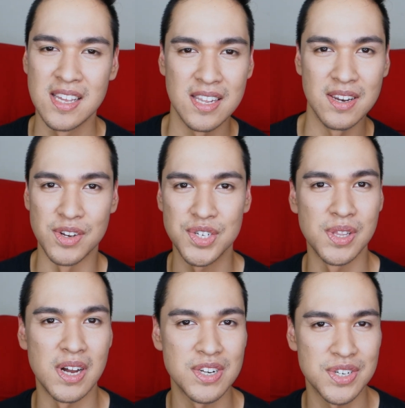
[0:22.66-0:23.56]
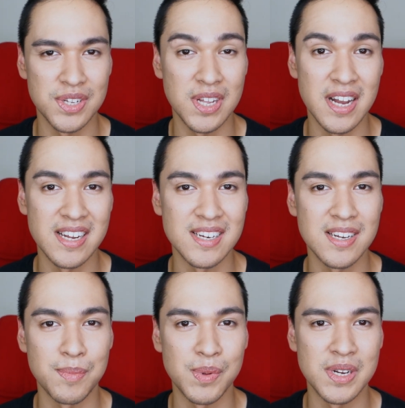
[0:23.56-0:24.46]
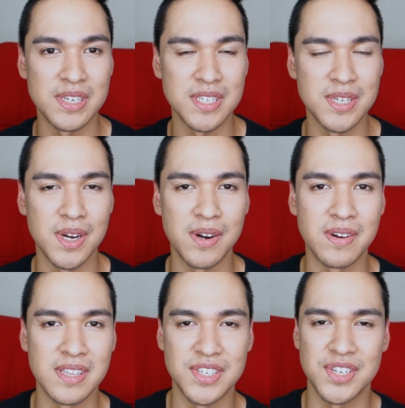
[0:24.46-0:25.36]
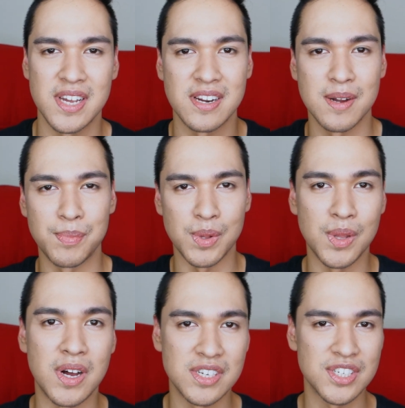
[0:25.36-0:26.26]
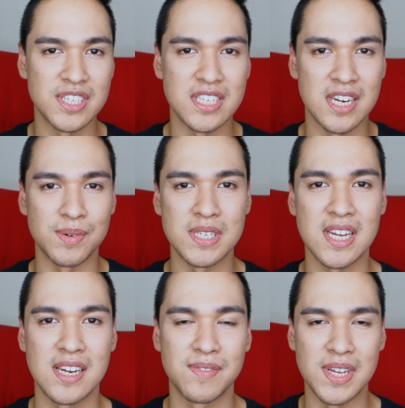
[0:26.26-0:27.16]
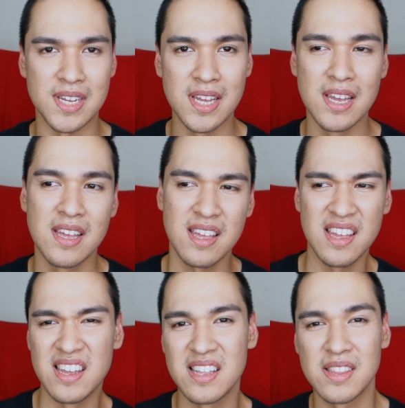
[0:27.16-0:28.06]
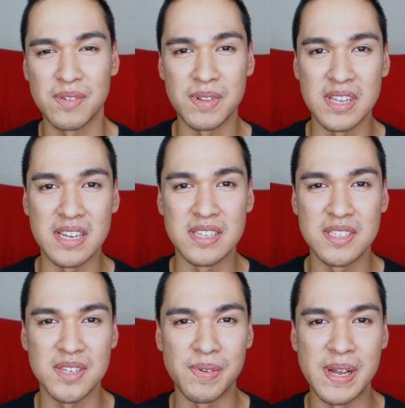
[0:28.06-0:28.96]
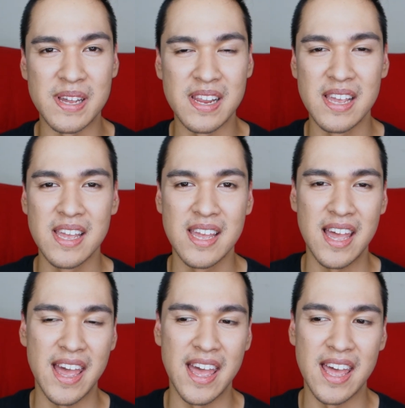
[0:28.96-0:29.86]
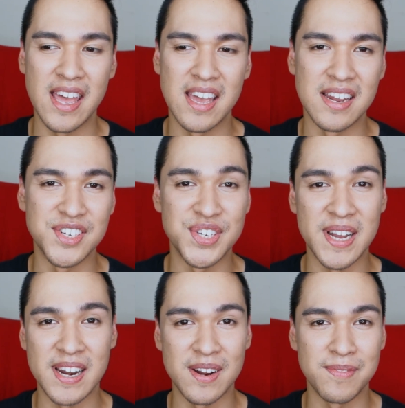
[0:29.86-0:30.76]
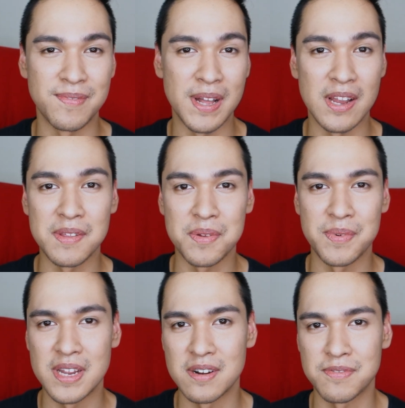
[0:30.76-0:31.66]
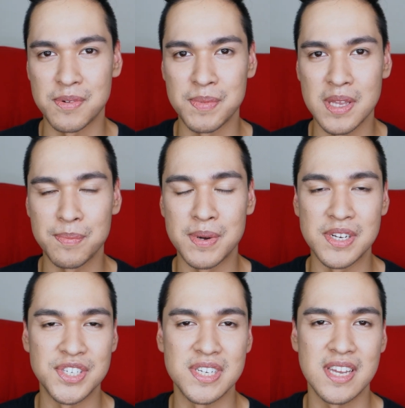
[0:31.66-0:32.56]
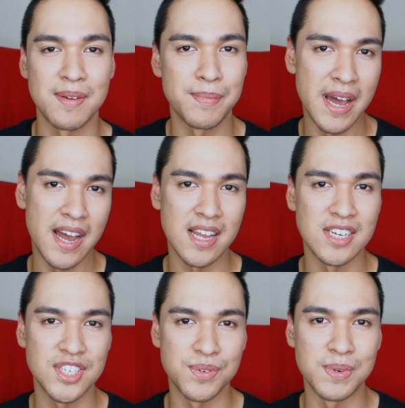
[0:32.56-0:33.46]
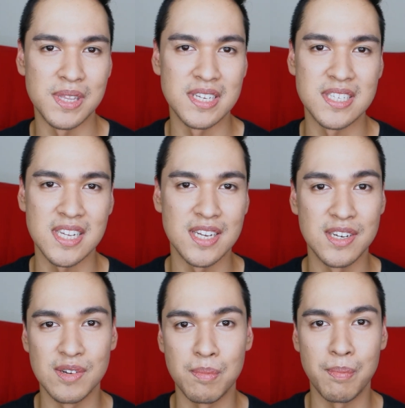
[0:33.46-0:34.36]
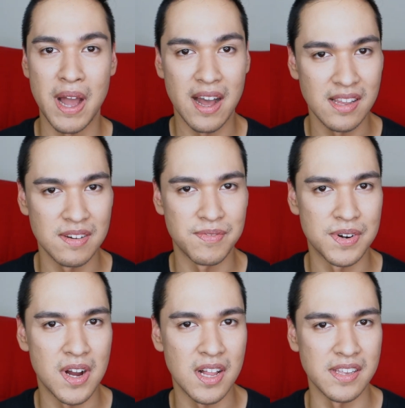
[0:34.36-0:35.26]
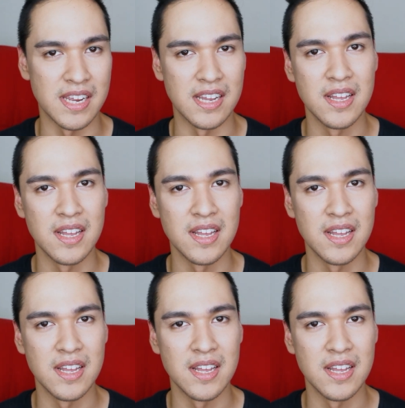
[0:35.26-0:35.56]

she launched her line a couple of years ago and then she had a couple launches and I was kind of like, not really into it. And she kind of fell off the radar for me, but she came back and she released a new palette for holiday.